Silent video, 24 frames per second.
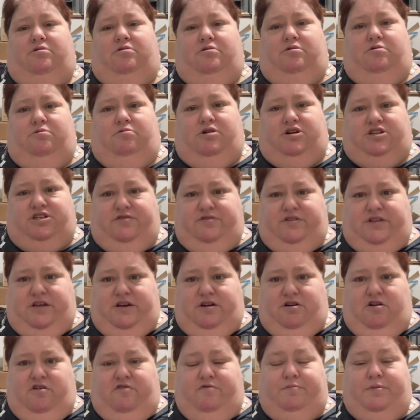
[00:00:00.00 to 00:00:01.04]
wash everything
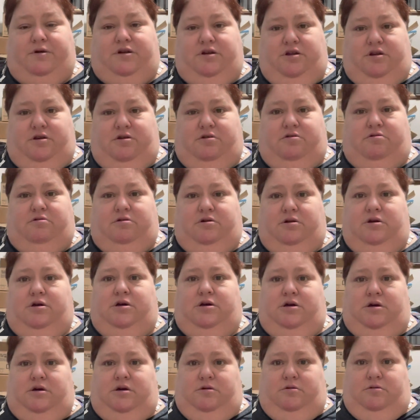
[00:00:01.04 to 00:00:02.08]
off, but,
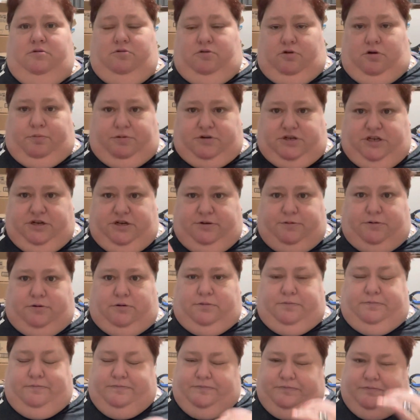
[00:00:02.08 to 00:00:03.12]
look presentable.
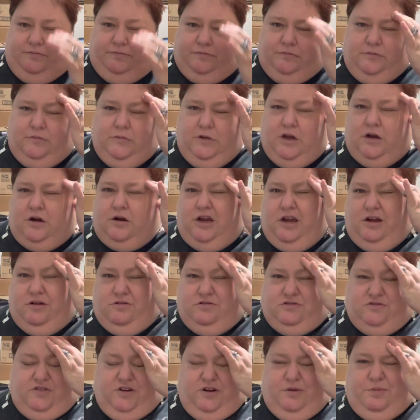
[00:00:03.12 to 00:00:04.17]
Dad
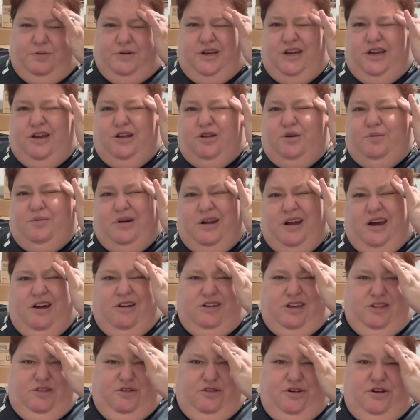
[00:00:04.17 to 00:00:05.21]
was very particular about how
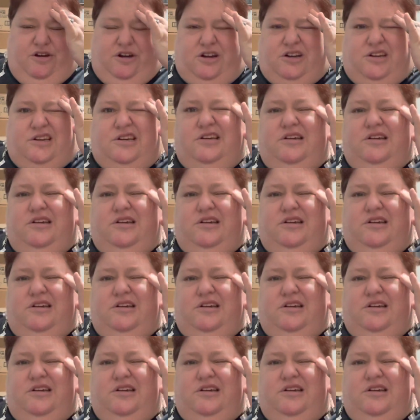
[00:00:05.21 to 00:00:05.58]
he looked.